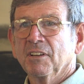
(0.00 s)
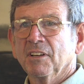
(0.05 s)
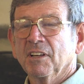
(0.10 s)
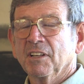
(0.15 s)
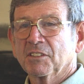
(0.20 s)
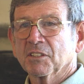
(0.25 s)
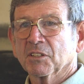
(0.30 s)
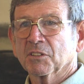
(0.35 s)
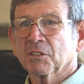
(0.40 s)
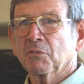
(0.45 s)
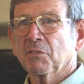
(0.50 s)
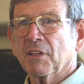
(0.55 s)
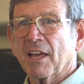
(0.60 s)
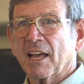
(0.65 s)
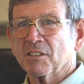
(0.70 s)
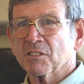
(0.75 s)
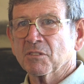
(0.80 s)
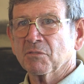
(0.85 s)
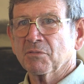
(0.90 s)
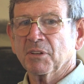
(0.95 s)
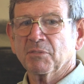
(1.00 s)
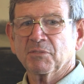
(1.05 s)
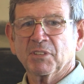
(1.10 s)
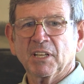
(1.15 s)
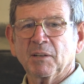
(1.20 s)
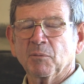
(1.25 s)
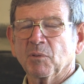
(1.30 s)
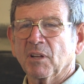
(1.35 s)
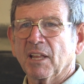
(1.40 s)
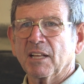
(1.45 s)
until
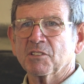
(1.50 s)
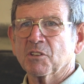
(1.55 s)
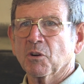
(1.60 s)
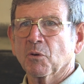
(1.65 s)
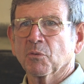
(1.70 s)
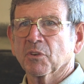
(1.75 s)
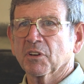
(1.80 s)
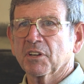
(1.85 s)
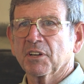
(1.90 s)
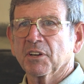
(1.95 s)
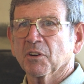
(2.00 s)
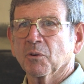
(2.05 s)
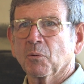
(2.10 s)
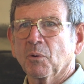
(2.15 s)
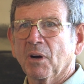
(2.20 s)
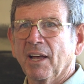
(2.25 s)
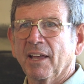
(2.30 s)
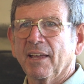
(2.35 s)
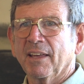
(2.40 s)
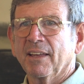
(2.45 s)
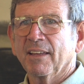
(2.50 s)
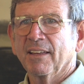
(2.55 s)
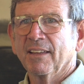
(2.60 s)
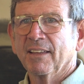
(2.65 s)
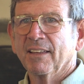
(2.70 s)
2015. Well, that's over a year away.